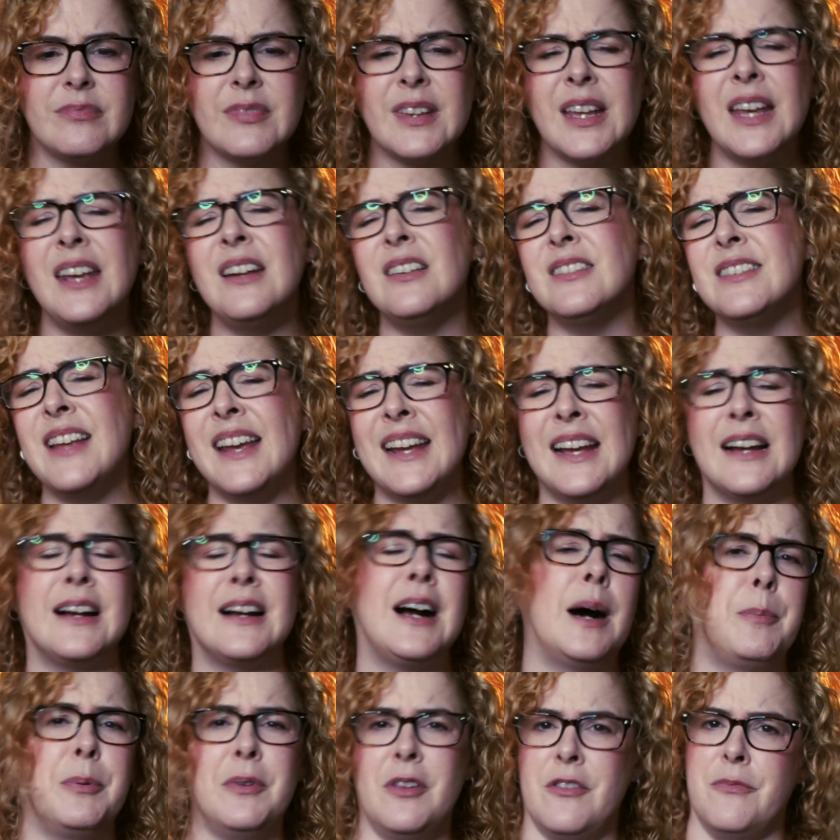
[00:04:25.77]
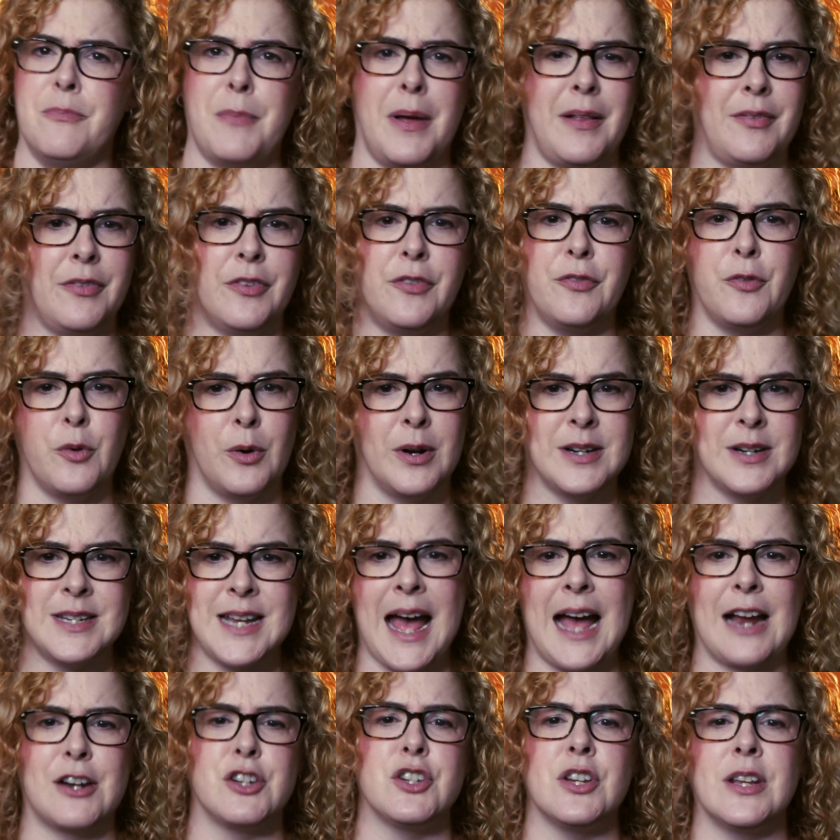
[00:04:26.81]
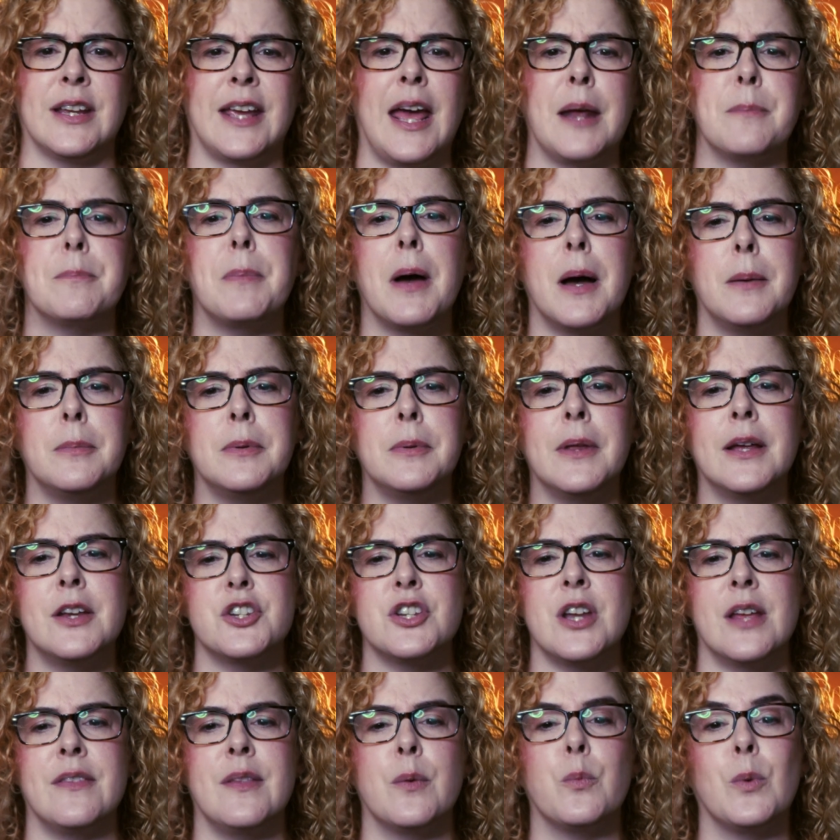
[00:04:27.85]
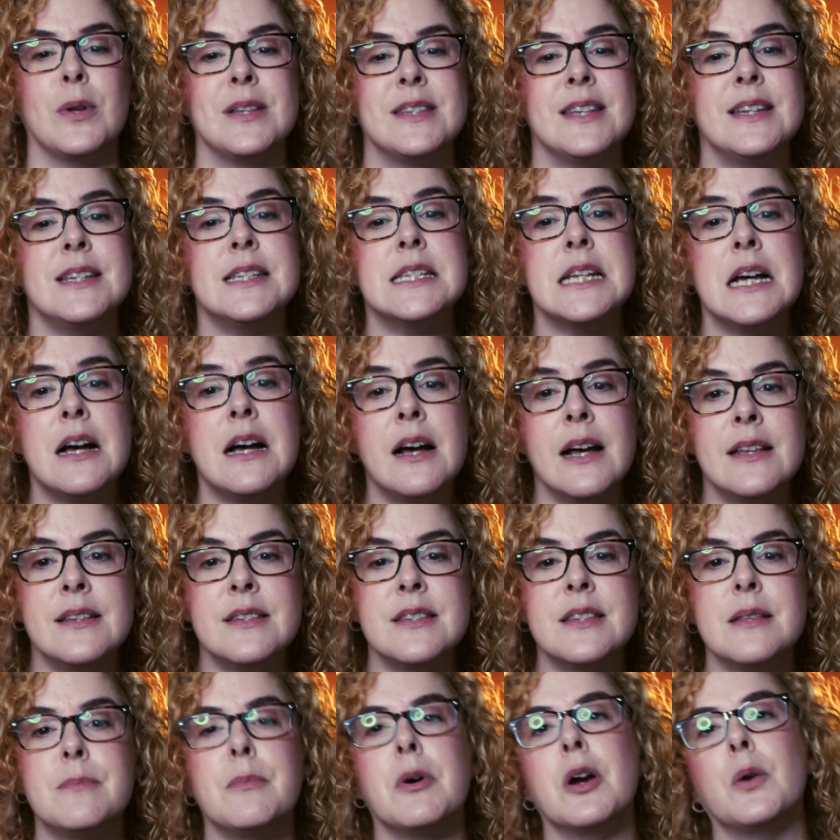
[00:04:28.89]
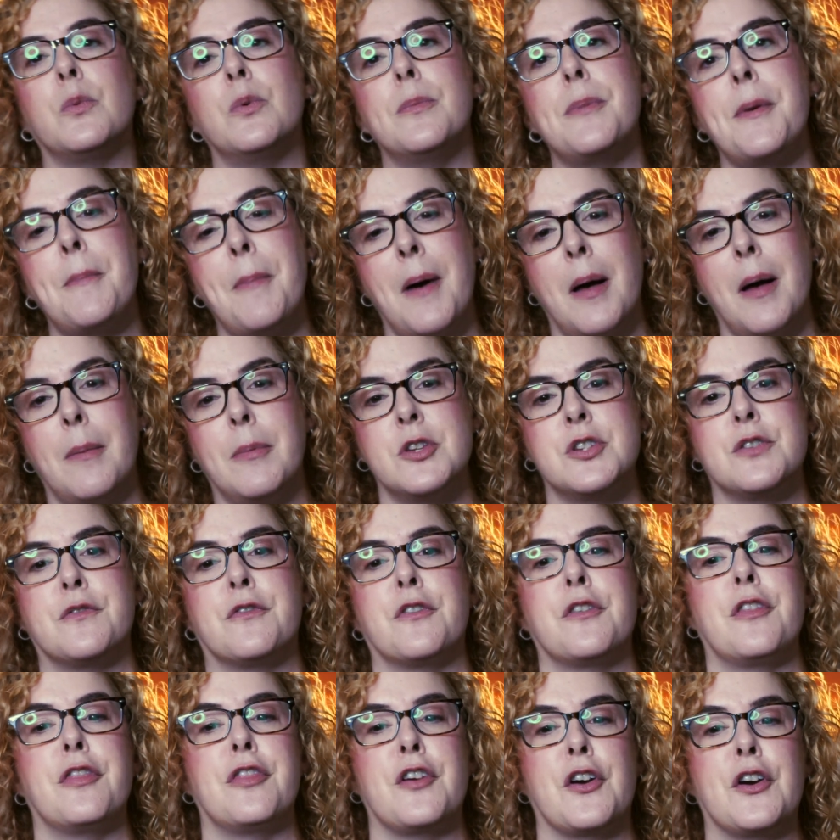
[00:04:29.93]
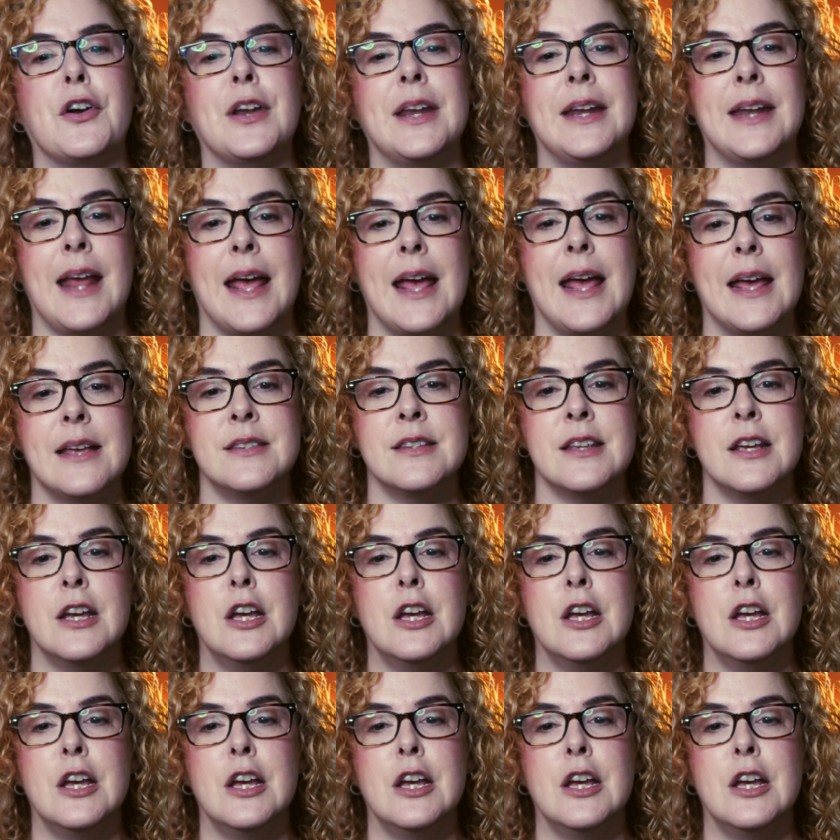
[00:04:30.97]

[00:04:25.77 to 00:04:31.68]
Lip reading: It'll take a couple of months for it to actually get published, and then once it does, the mark will be published for 30 days,